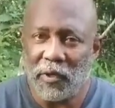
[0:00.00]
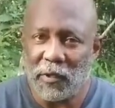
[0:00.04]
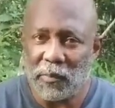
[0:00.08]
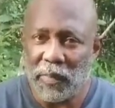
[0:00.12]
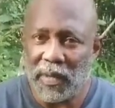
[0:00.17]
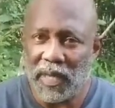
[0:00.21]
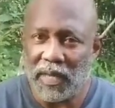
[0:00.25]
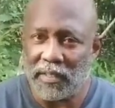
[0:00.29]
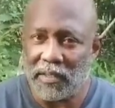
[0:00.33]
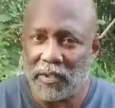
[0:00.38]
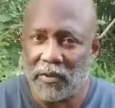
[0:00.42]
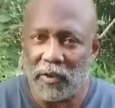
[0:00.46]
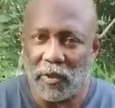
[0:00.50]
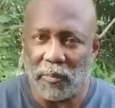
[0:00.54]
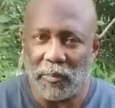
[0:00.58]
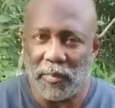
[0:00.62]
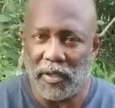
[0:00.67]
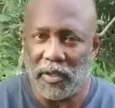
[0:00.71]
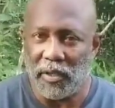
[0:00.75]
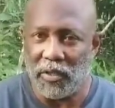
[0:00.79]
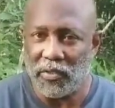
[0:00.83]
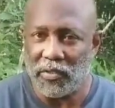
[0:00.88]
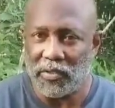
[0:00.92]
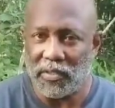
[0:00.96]
poncho can be
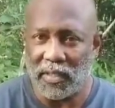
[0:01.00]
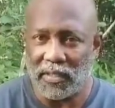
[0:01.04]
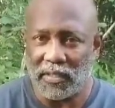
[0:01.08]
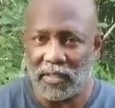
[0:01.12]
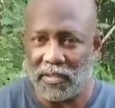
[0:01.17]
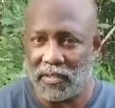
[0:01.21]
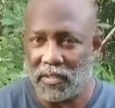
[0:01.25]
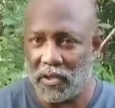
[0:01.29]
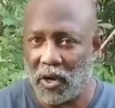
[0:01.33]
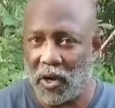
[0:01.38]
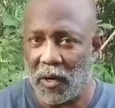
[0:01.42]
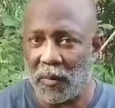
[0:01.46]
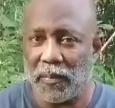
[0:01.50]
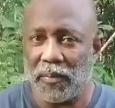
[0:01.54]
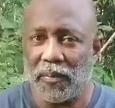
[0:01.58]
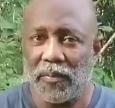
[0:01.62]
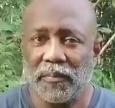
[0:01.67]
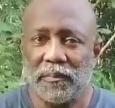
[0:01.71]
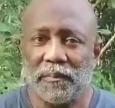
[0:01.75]
used as a tarp